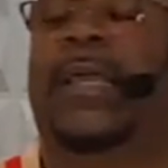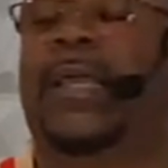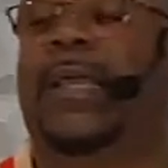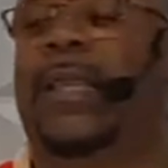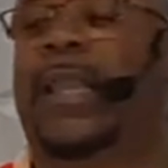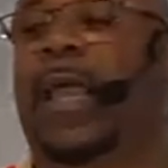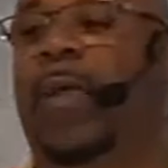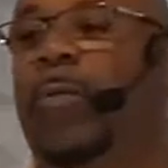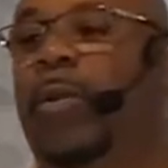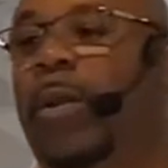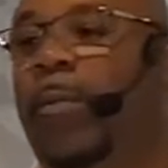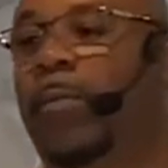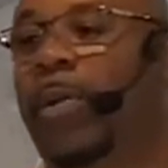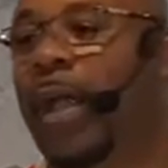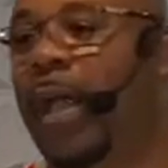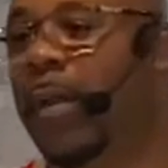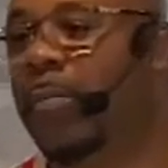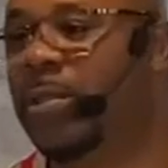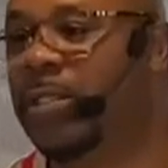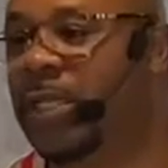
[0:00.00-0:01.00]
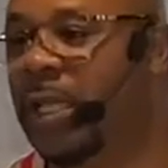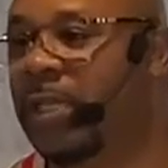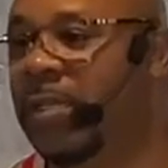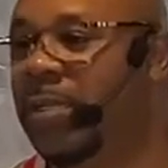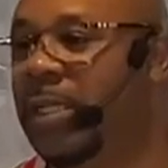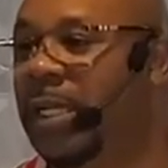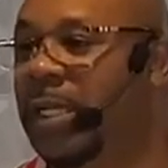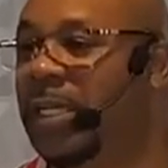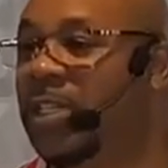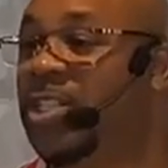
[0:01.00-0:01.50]
like when the Bible says you
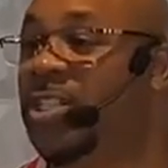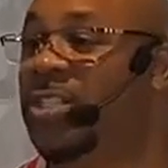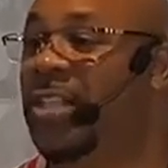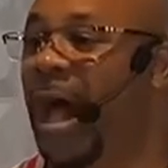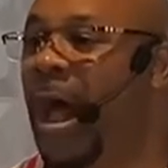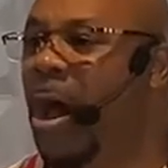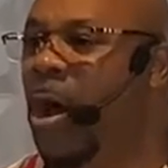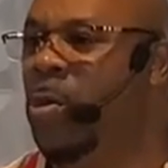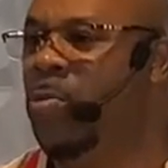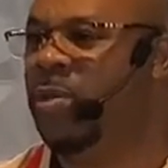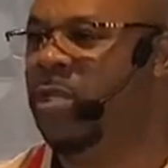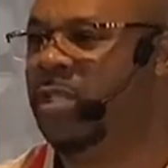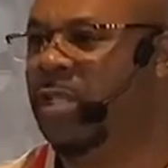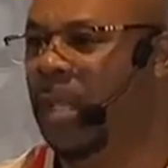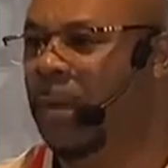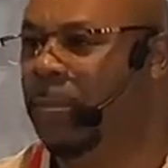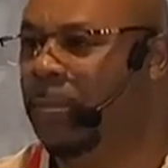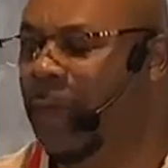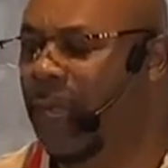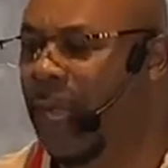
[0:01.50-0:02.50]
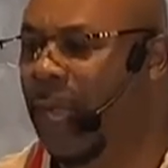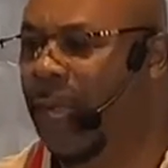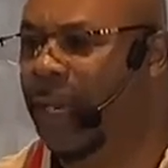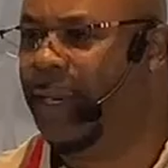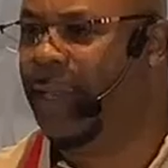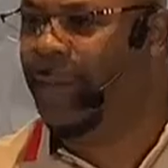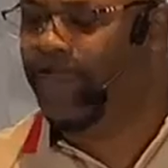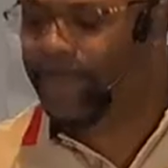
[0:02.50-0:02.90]
need to stone somebody?